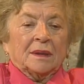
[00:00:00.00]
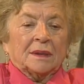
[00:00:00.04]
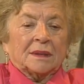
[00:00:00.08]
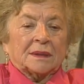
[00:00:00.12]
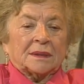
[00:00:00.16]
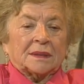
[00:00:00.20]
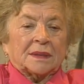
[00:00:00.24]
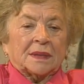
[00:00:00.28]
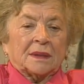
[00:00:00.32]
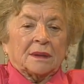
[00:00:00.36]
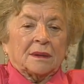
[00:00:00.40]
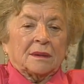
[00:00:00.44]

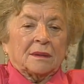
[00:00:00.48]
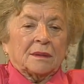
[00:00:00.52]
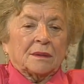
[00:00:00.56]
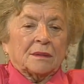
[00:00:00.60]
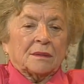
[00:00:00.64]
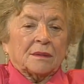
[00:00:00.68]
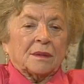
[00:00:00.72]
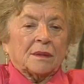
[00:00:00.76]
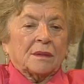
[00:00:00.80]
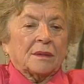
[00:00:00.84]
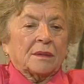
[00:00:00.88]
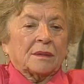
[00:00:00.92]

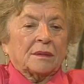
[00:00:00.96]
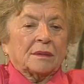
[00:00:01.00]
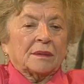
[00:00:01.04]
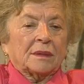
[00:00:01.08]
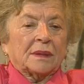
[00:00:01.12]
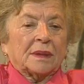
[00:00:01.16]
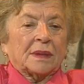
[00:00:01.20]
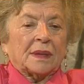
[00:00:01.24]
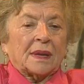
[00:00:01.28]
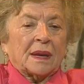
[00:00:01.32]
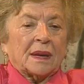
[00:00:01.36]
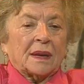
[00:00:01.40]
So
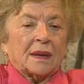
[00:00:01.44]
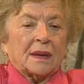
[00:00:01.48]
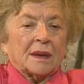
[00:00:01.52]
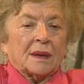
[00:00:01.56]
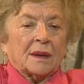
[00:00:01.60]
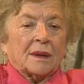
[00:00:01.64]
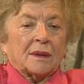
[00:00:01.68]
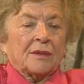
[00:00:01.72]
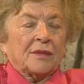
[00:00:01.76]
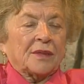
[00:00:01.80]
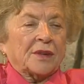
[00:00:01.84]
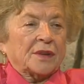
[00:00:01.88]
they,
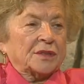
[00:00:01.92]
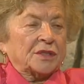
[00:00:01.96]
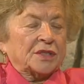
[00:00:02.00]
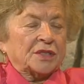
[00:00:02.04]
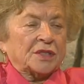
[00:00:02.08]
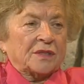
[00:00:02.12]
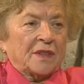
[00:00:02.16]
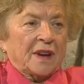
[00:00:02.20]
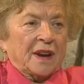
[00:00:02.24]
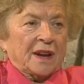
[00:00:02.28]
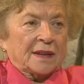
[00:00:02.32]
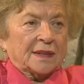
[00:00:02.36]
uh, from
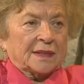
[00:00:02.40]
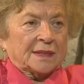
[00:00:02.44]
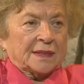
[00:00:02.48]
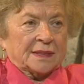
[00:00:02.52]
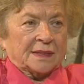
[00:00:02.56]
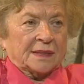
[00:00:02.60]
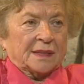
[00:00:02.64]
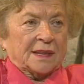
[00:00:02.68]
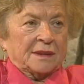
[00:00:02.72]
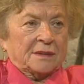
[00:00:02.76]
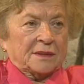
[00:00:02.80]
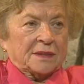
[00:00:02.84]

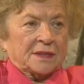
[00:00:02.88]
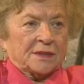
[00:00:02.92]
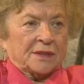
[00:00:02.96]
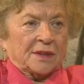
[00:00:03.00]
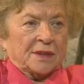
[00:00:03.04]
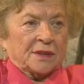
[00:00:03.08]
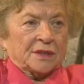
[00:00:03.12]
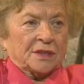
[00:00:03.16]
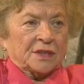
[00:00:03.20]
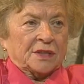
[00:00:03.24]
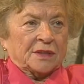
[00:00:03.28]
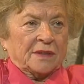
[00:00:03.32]
Schweiz, they was
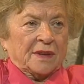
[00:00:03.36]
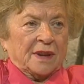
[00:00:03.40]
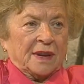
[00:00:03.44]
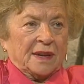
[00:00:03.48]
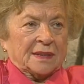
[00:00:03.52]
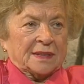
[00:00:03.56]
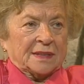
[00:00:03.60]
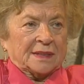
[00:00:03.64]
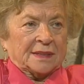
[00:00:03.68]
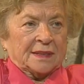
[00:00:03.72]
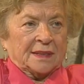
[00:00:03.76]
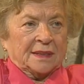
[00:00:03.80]
from
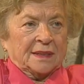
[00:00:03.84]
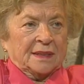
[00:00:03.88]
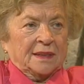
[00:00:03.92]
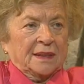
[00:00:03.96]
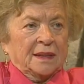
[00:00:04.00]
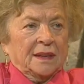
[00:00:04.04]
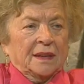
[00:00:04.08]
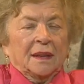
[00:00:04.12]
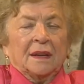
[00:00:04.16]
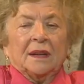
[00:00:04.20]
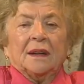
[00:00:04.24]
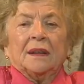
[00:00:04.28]
Schweiz.
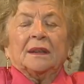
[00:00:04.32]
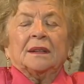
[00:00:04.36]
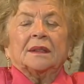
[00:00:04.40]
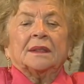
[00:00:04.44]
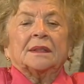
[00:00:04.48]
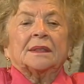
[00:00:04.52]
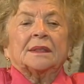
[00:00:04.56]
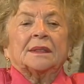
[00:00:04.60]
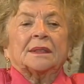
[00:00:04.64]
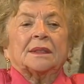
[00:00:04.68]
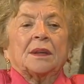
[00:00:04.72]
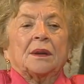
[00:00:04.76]

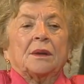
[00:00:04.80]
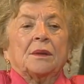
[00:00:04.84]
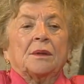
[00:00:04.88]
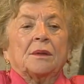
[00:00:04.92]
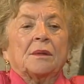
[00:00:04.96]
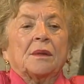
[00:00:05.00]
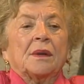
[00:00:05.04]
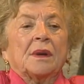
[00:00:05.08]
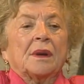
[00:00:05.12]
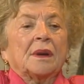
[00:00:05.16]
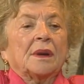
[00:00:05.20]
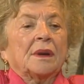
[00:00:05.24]

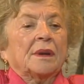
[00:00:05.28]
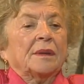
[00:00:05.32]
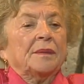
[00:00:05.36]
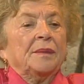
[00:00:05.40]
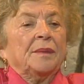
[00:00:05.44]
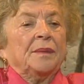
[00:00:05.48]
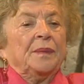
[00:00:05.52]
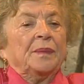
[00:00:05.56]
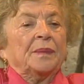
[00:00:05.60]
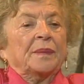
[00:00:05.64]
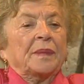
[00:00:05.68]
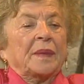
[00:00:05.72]
So uh,
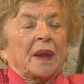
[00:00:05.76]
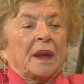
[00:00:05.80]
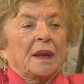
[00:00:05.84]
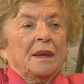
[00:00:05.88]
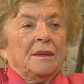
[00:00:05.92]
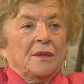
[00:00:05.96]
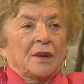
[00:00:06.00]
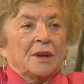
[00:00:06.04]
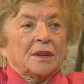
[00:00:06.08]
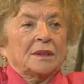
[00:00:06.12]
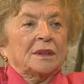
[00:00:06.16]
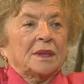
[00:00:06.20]
he
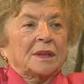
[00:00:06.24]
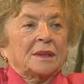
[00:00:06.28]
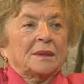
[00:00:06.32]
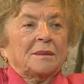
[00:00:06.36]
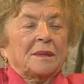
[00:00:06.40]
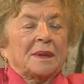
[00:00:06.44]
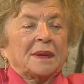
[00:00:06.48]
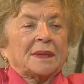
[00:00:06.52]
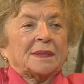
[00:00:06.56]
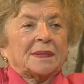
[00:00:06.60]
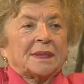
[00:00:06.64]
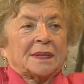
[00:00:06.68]
wanted
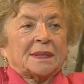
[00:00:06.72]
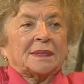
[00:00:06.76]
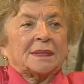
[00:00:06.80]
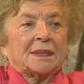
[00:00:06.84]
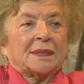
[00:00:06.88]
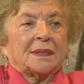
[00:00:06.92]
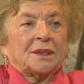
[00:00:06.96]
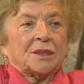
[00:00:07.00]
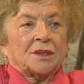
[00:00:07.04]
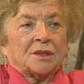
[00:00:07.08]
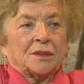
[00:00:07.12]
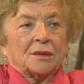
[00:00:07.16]
my
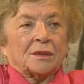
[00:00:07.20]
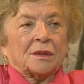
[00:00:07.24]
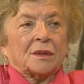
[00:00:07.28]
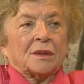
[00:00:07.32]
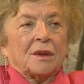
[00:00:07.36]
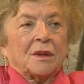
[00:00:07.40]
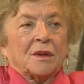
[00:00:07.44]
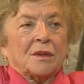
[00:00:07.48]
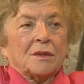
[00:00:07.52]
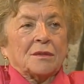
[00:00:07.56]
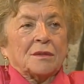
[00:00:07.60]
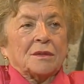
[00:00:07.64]
sister should
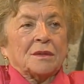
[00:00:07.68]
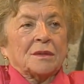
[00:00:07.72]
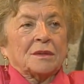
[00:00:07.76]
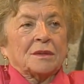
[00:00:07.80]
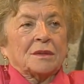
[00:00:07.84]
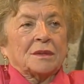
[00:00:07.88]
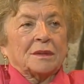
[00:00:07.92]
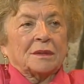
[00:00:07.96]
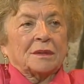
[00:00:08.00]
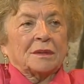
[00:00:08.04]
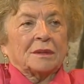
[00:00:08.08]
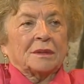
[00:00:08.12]
go
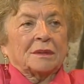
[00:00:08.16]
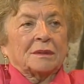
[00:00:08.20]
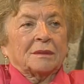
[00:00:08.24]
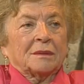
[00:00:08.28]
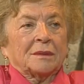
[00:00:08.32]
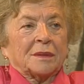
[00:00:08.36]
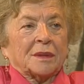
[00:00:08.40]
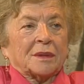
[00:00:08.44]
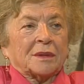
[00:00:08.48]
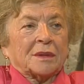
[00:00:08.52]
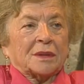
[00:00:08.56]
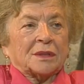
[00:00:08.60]

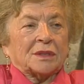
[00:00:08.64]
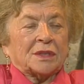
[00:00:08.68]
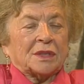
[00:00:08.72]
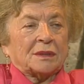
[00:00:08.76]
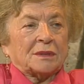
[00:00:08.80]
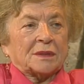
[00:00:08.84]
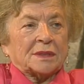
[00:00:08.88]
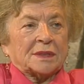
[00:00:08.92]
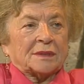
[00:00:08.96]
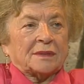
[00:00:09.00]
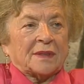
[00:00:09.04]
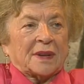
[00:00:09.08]
because she
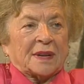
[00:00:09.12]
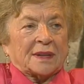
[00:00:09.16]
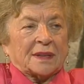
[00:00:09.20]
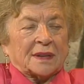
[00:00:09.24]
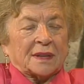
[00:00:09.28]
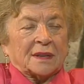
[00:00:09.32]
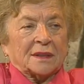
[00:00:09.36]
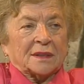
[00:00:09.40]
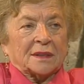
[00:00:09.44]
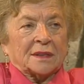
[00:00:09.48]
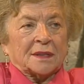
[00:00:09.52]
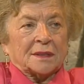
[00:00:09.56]
was very
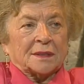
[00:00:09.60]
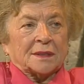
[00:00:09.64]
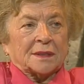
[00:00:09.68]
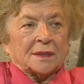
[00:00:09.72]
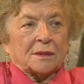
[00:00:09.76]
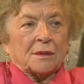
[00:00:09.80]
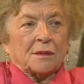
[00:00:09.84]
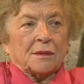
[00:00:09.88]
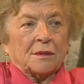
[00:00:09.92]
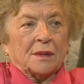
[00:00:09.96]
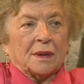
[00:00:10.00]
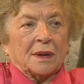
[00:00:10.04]
good in
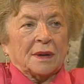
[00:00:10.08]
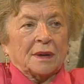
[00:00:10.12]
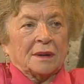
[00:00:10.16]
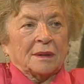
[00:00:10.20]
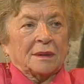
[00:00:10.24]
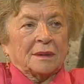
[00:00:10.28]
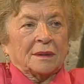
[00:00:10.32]
school.